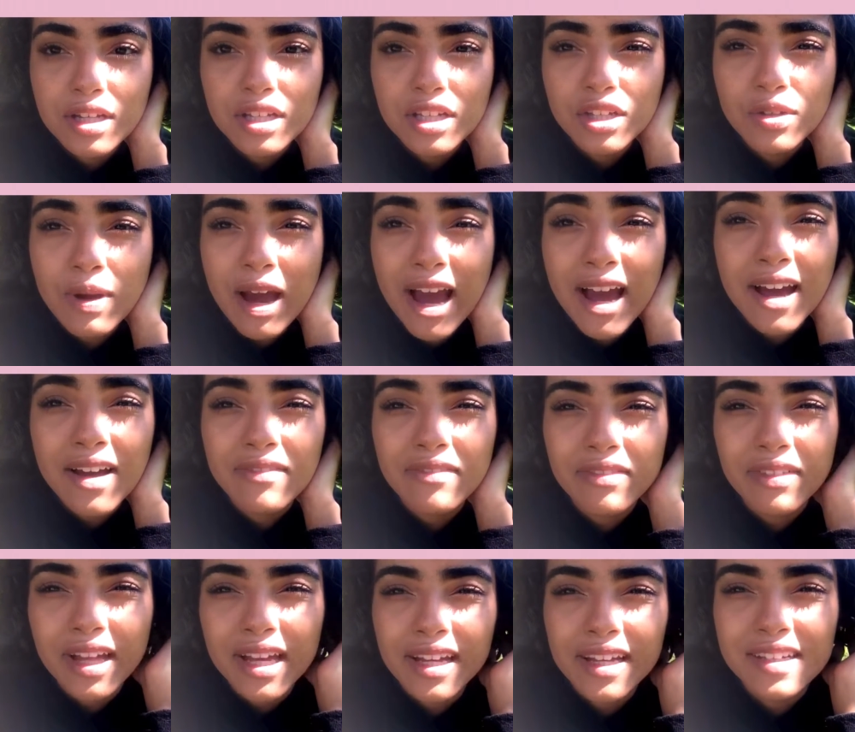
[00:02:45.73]
you
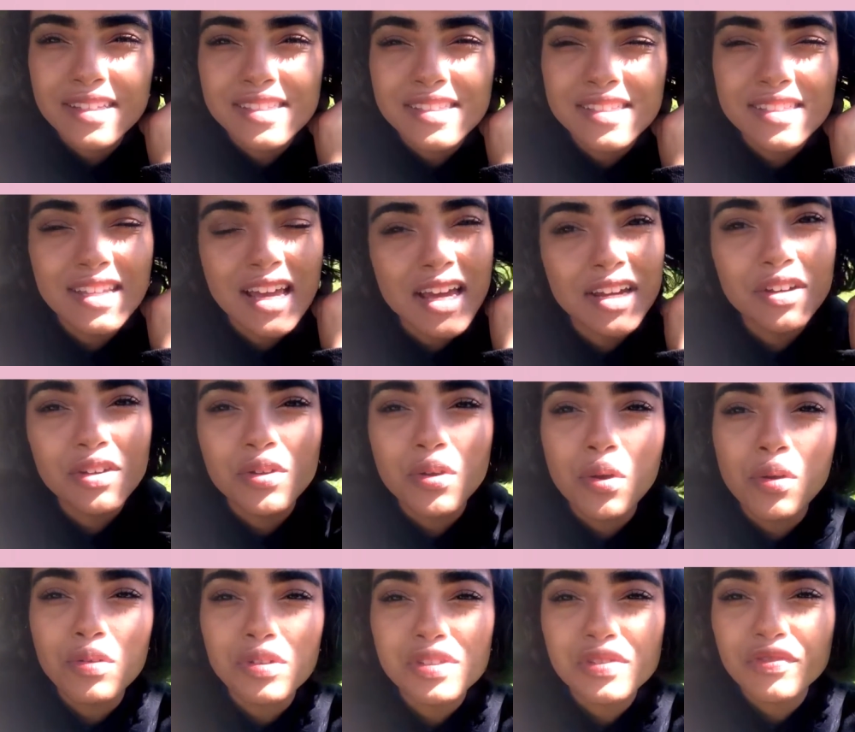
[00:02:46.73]
have like set
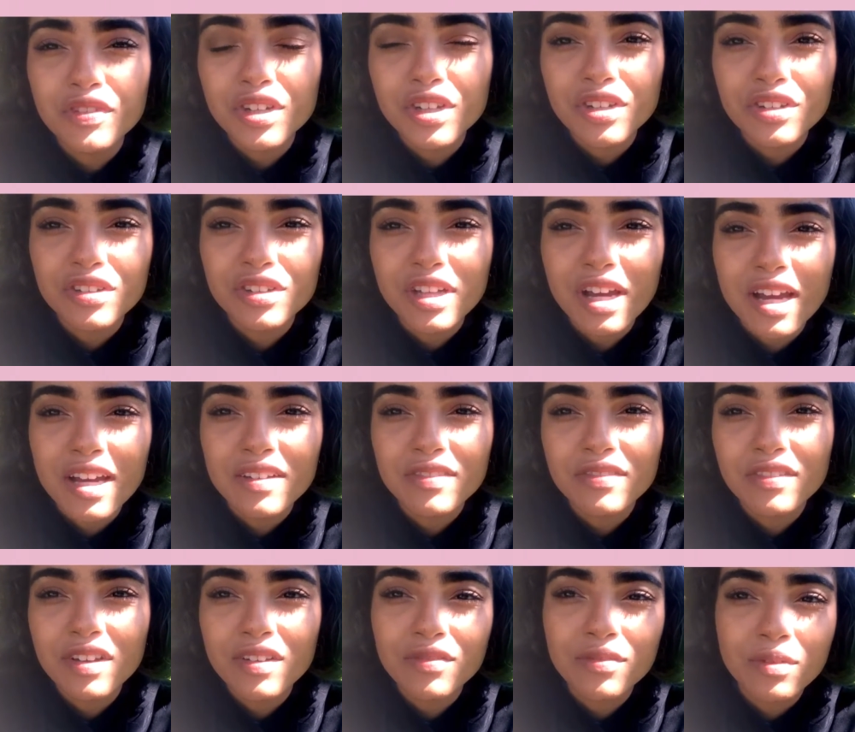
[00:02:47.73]
goals for your
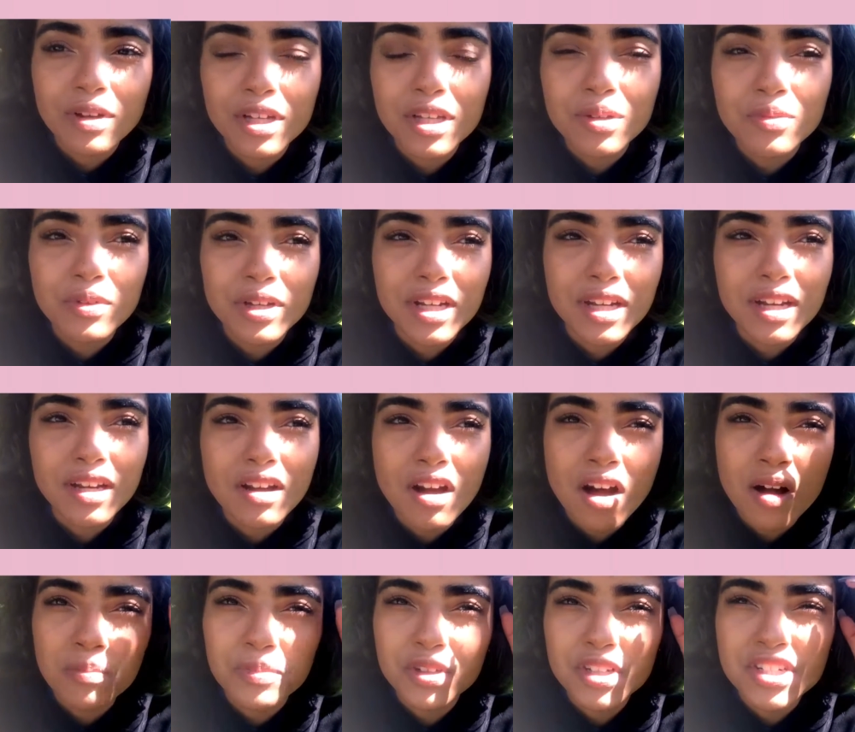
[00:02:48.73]
life of what you want to
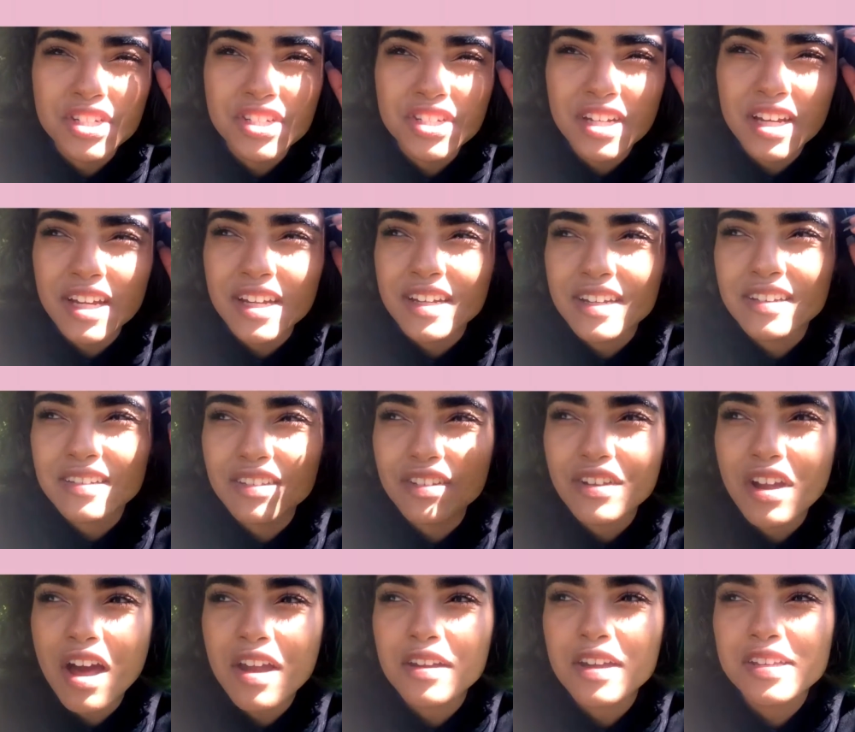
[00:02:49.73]
accomplish and
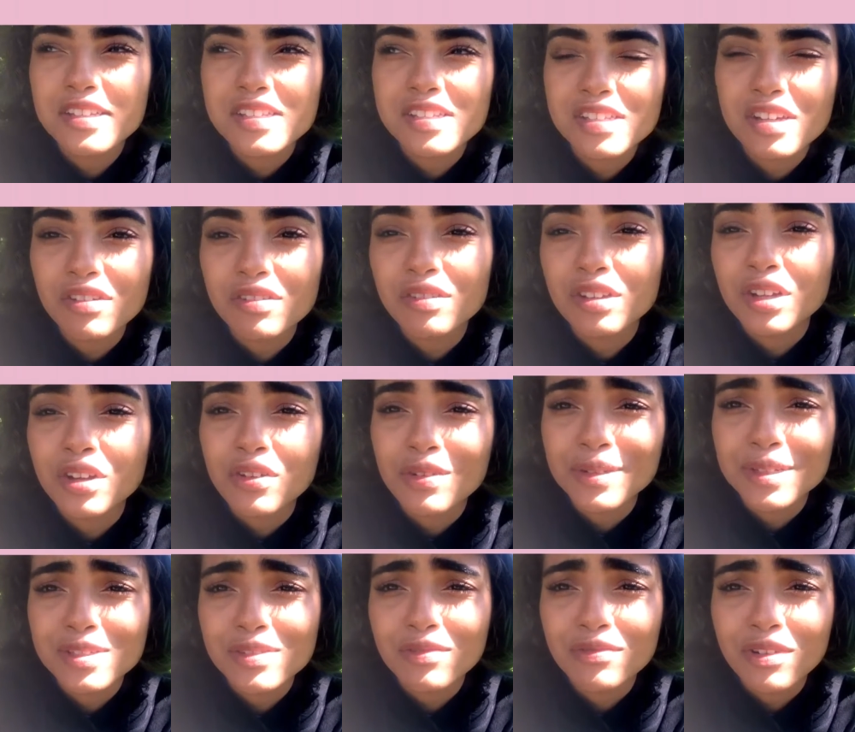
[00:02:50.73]
they're not necessarily
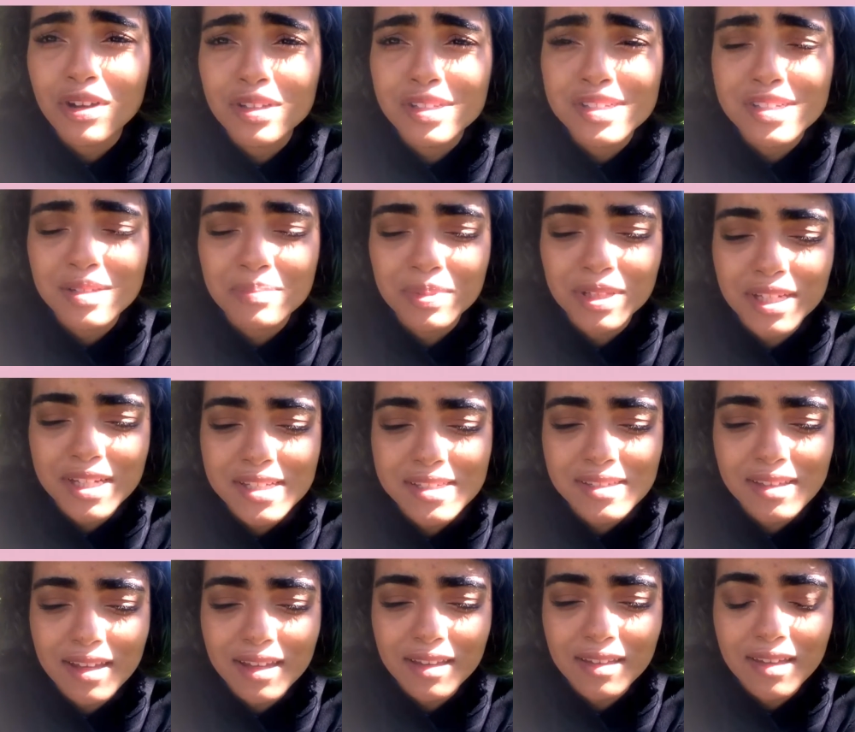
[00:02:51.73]
going to fall into
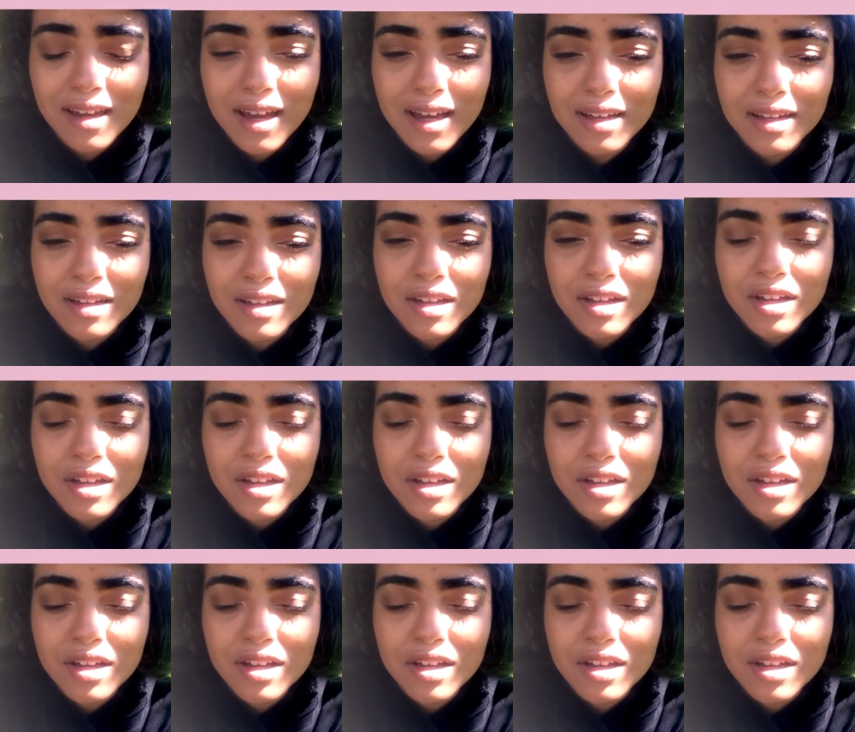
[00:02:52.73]
place like that